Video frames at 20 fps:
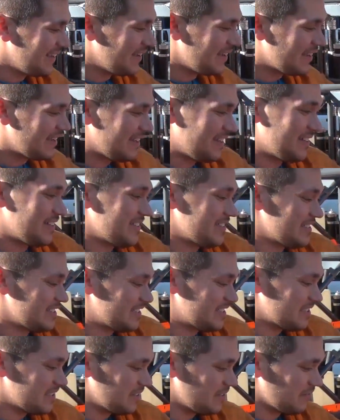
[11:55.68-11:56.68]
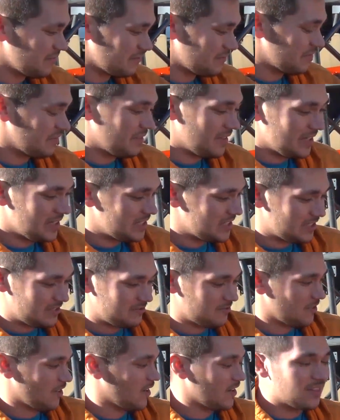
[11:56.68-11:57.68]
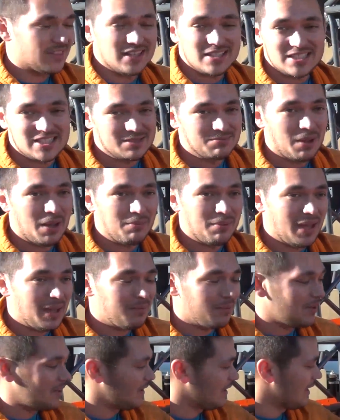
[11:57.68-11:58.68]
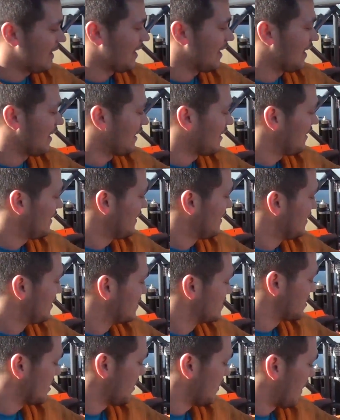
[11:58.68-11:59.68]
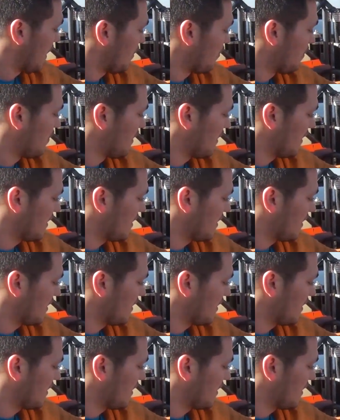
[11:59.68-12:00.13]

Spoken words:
Because this truck, this is my baby, and so I want